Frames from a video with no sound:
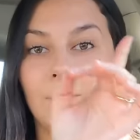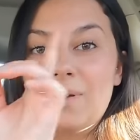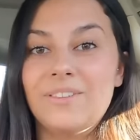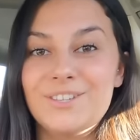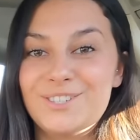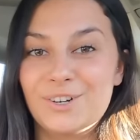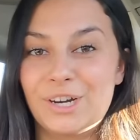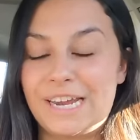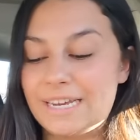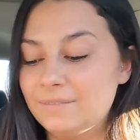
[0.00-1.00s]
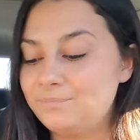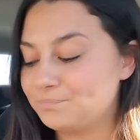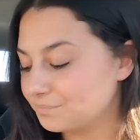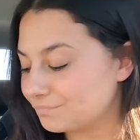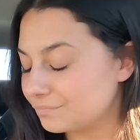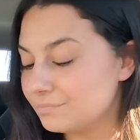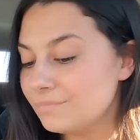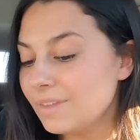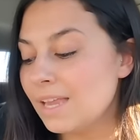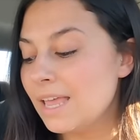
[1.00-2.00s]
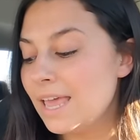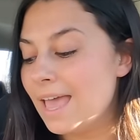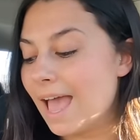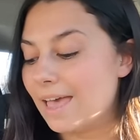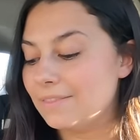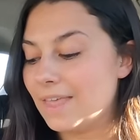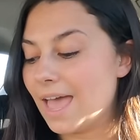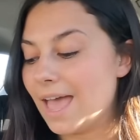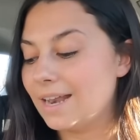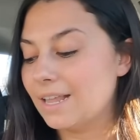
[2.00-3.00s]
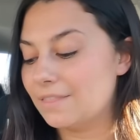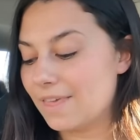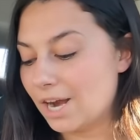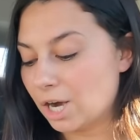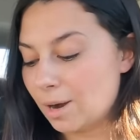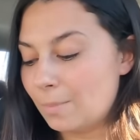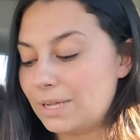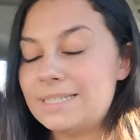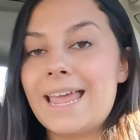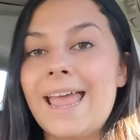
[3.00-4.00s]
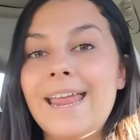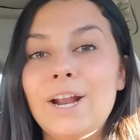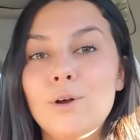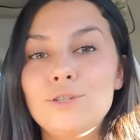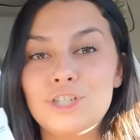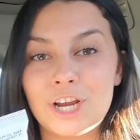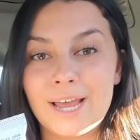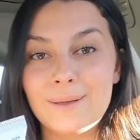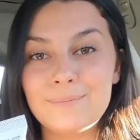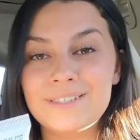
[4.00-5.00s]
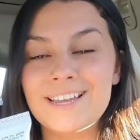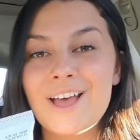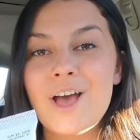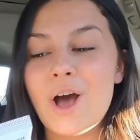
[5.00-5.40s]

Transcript: up on the screen. And then their potato chips